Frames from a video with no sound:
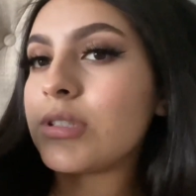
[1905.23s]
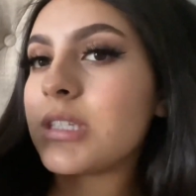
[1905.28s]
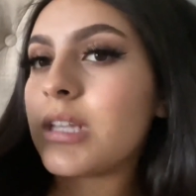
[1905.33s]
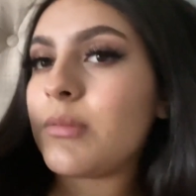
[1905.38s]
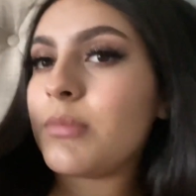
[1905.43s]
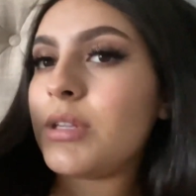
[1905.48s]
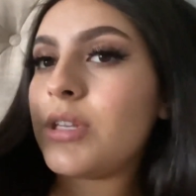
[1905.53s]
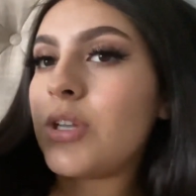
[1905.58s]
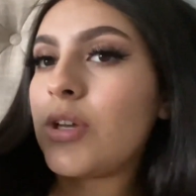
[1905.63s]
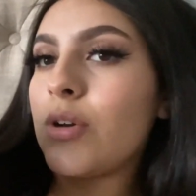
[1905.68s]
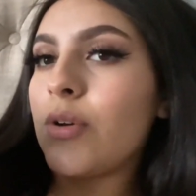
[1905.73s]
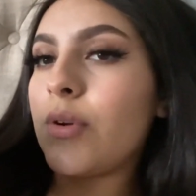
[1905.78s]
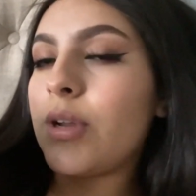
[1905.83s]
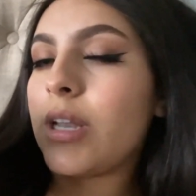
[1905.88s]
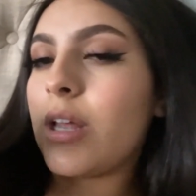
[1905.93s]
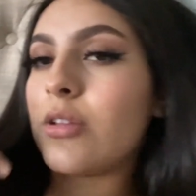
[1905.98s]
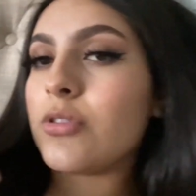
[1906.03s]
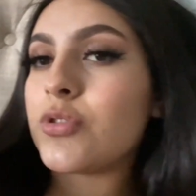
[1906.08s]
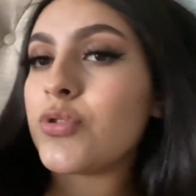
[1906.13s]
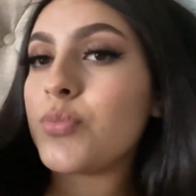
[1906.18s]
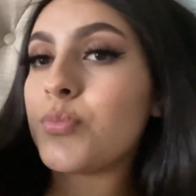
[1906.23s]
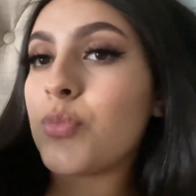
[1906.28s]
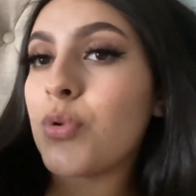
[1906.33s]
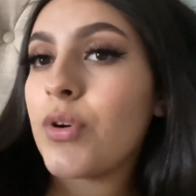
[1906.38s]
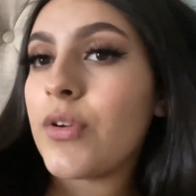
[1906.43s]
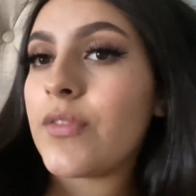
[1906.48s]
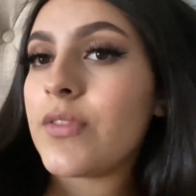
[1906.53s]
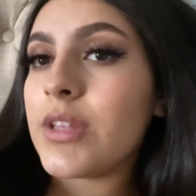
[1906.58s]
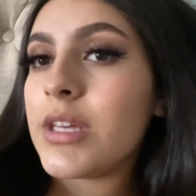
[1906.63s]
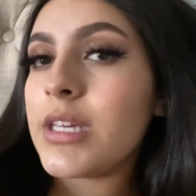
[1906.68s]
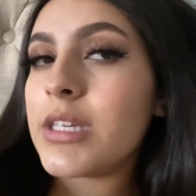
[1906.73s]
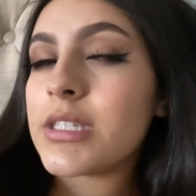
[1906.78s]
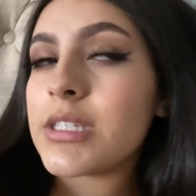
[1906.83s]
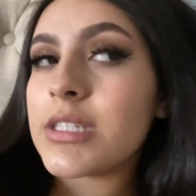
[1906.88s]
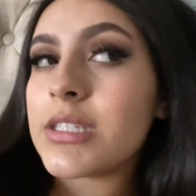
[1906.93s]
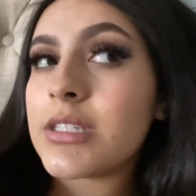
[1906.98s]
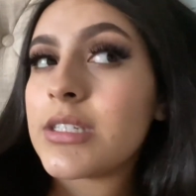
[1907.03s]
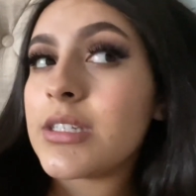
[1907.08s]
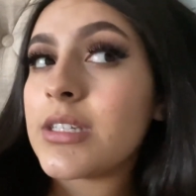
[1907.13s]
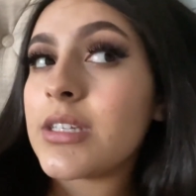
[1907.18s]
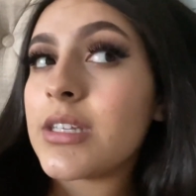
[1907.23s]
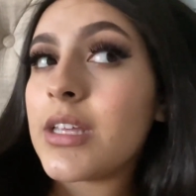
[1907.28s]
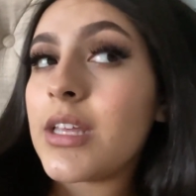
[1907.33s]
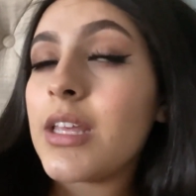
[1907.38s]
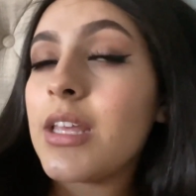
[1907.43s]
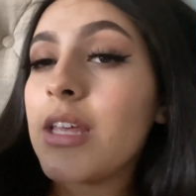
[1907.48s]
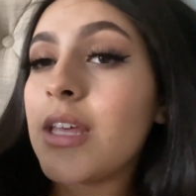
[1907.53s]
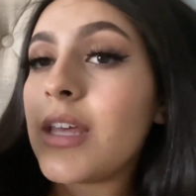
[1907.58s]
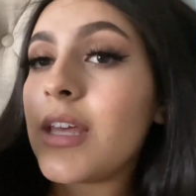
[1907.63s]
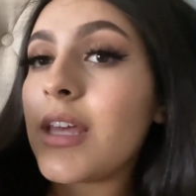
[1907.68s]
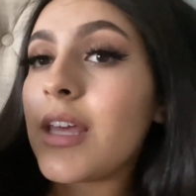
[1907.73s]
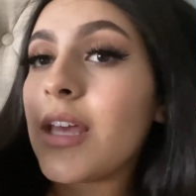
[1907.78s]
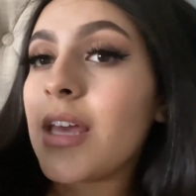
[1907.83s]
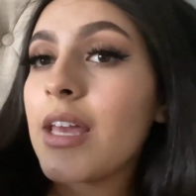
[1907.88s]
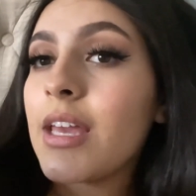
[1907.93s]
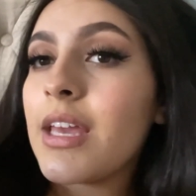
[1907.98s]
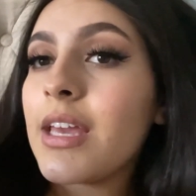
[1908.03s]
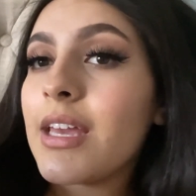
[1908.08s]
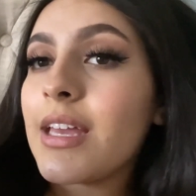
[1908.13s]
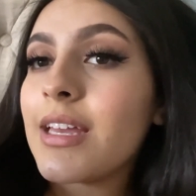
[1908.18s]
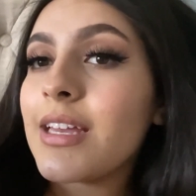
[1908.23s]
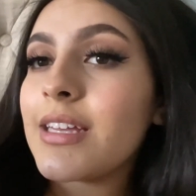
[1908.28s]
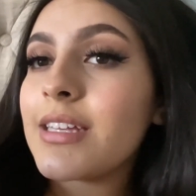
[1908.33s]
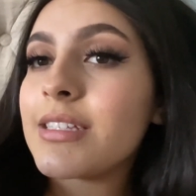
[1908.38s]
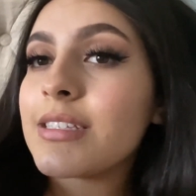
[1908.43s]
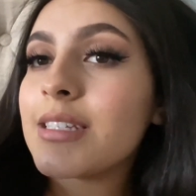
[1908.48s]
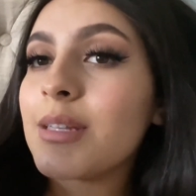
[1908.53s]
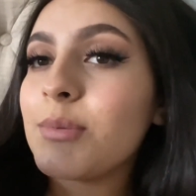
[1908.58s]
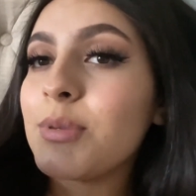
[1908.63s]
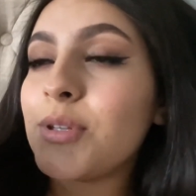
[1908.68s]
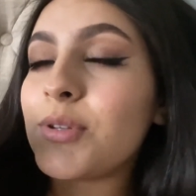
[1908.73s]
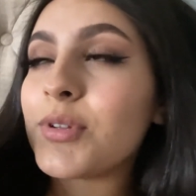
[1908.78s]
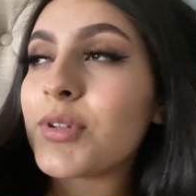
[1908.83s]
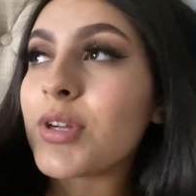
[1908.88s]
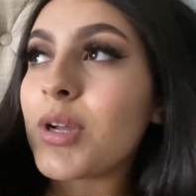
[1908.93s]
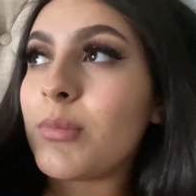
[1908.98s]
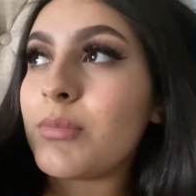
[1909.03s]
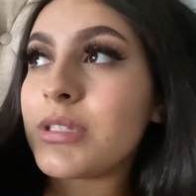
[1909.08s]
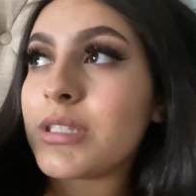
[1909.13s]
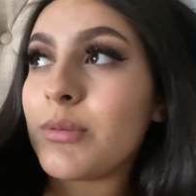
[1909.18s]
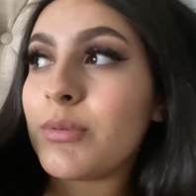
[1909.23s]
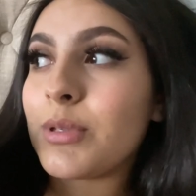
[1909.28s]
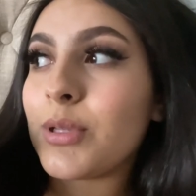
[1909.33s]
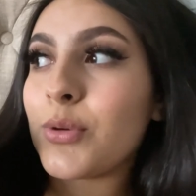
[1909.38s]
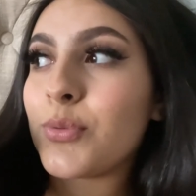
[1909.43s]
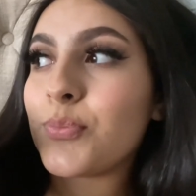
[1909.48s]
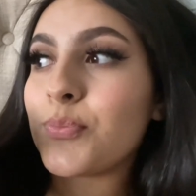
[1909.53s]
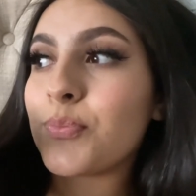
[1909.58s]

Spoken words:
let me know and I'll do more of these. And let me know in the comments down below.